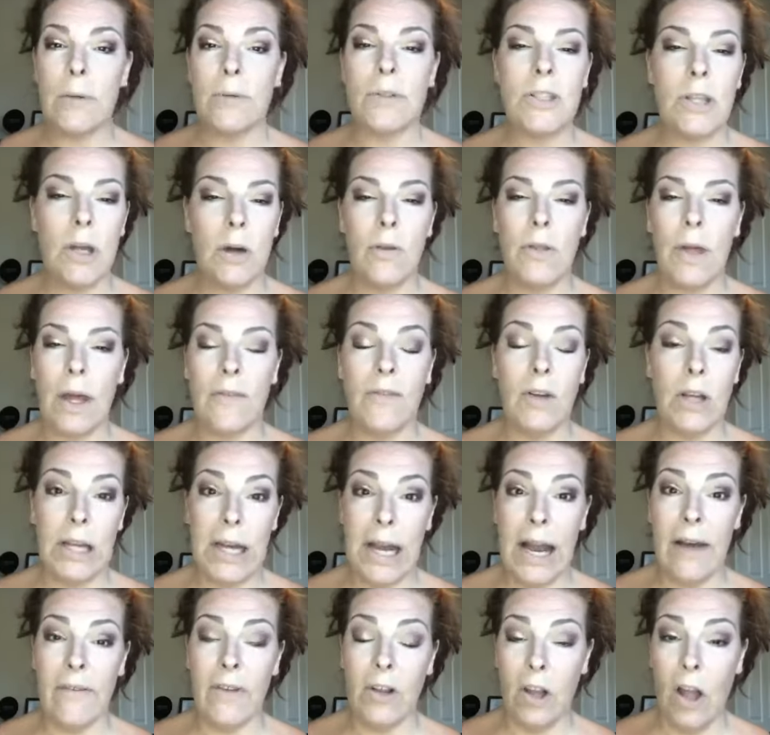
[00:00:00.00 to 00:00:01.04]
I was so thankful. I
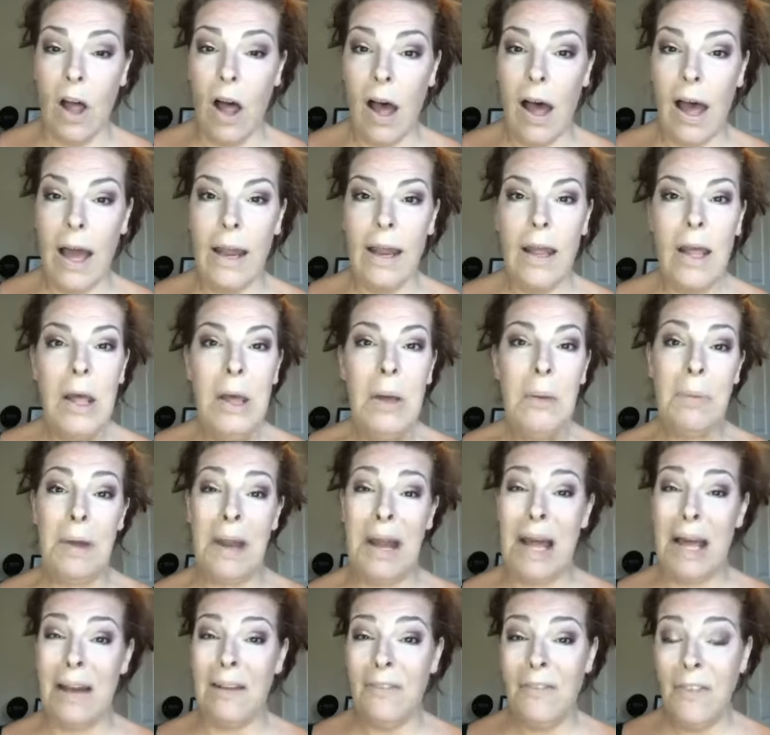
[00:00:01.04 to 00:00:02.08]
didn't have a lot, but
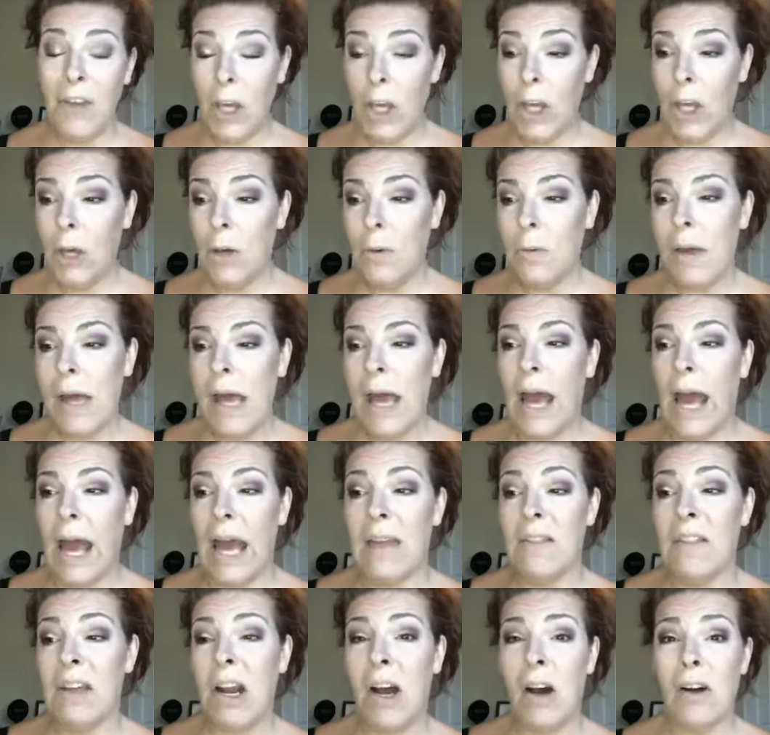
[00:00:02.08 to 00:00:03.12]
I had a few.
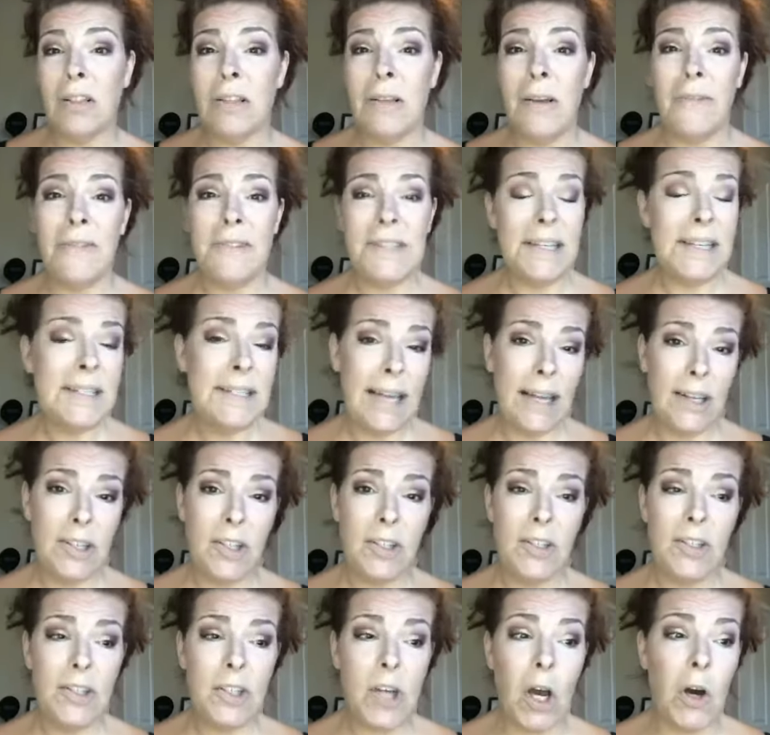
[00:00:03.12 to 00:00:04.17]
And then I also have a
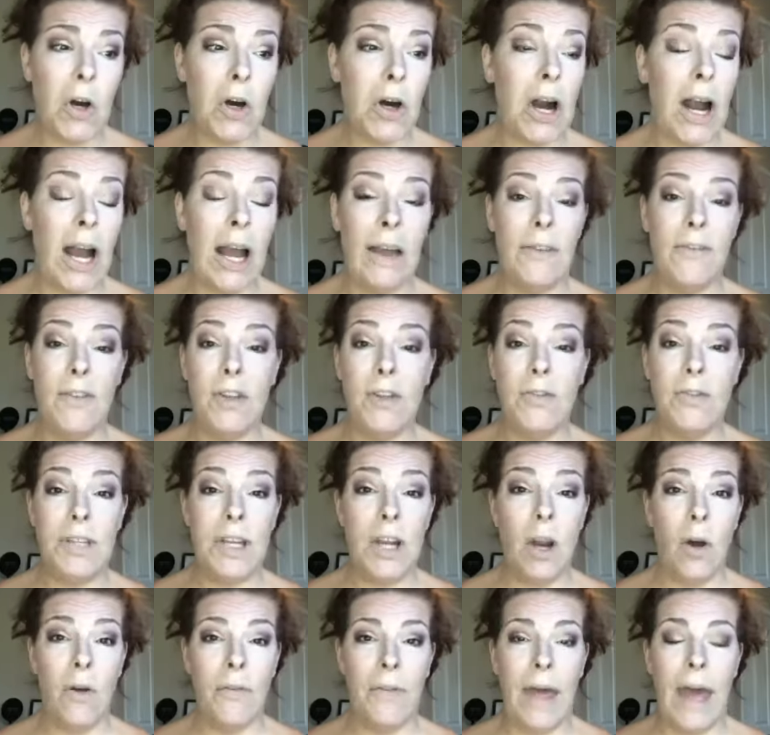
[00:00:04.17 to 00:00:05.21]
C-section scar. I have used
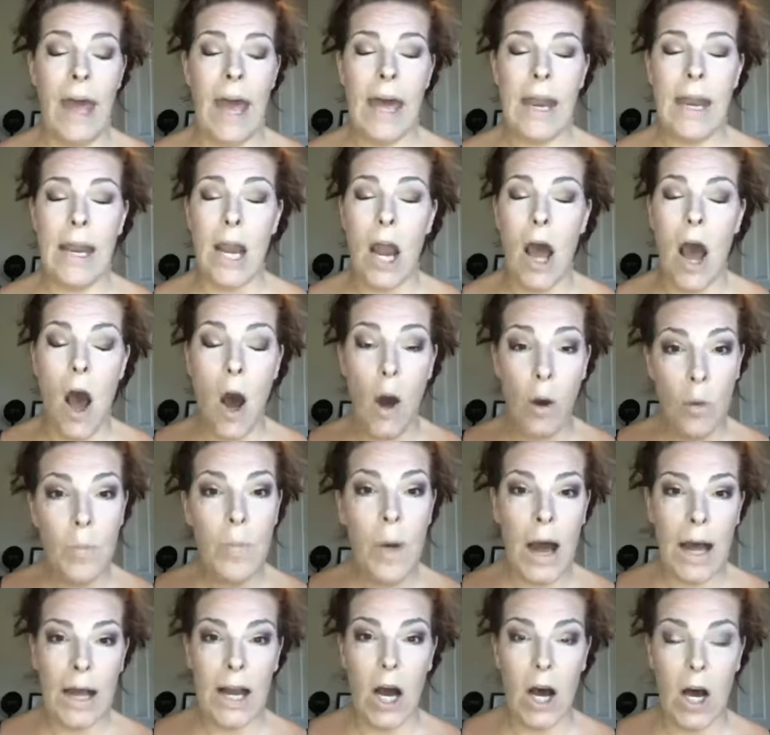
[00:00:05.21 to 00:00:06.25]
it on that, and oh
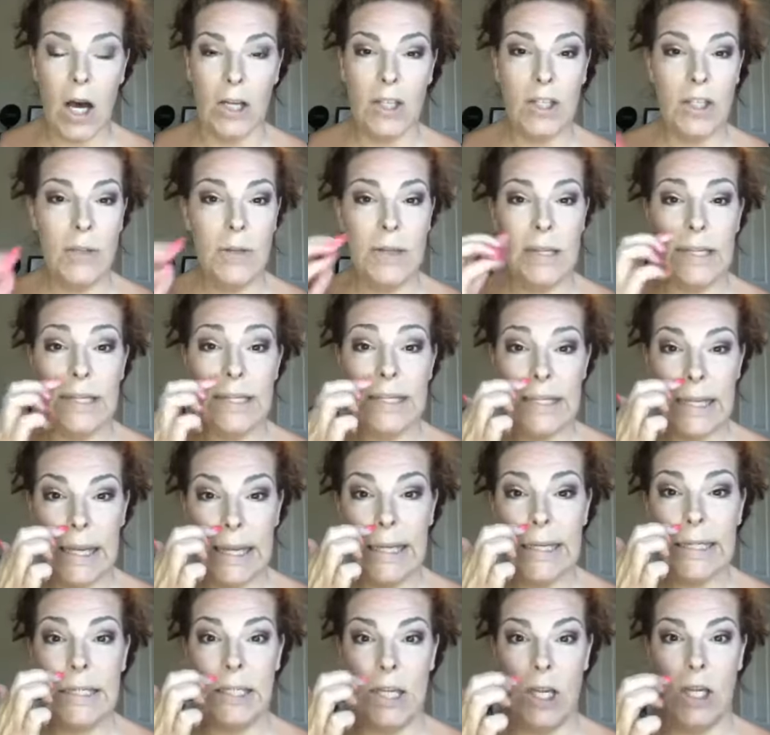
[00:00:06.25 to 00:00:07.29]
my gosh, you can
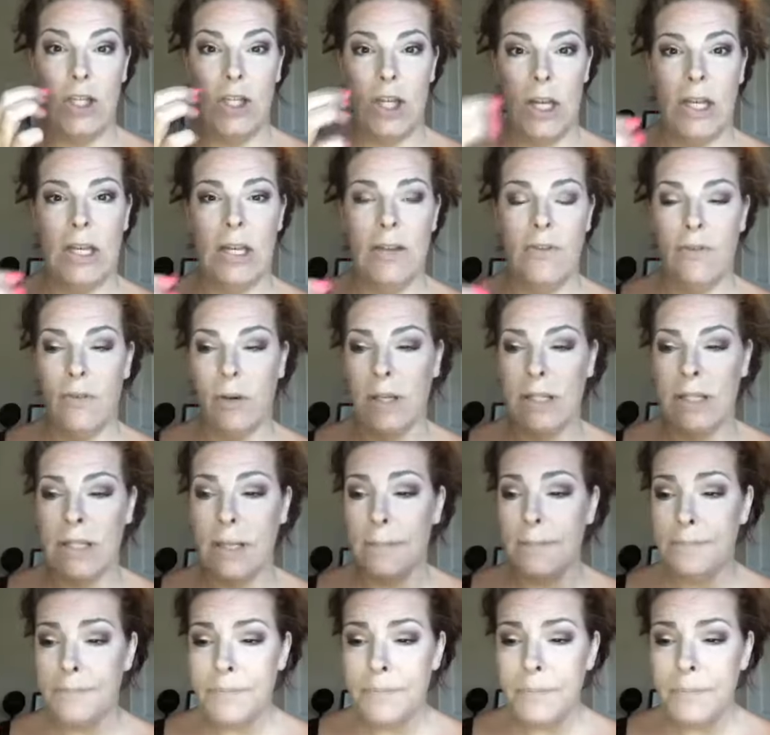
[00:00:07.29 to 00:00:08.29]
see such a difference.